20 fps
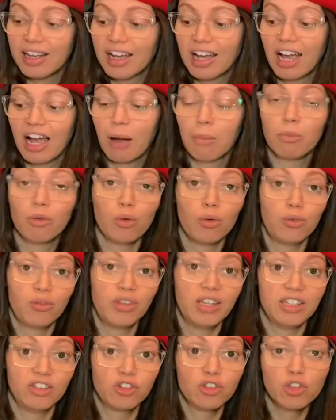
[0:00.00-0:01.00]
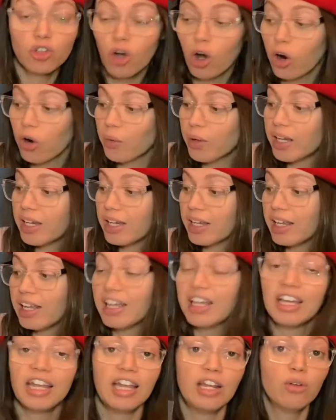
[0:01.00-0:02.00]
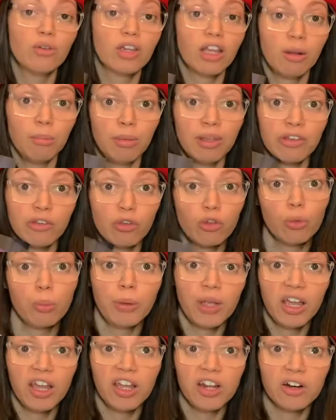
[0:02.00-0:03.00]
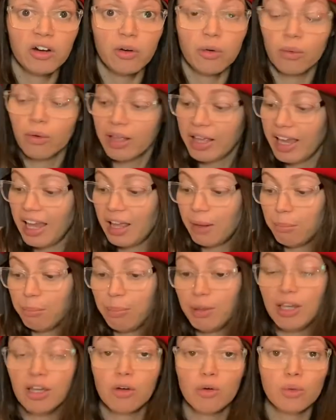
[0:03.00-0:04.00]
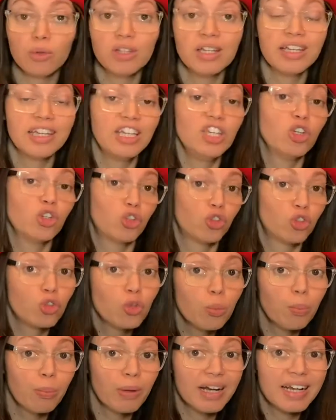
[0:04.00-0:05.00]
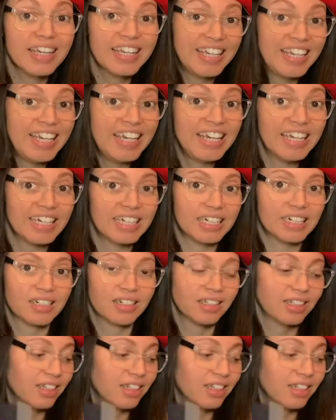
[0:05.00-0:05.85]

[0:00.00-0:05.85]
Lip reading: comes with the story and you can be a superhero and build your super gear.